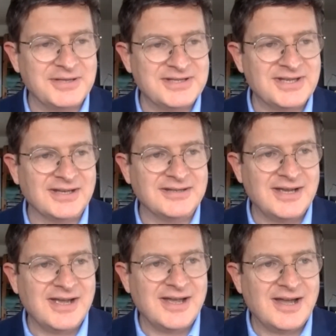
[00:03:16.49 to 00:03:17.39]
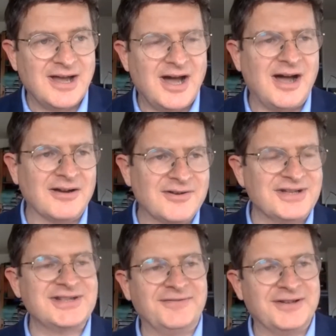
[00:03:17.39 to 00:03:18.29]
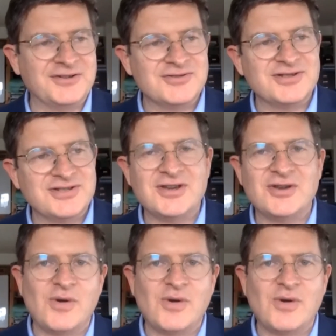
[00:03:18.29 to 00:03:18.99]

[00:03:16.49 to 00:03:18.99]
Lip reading: he said, "Ah, Christopher, good to see you.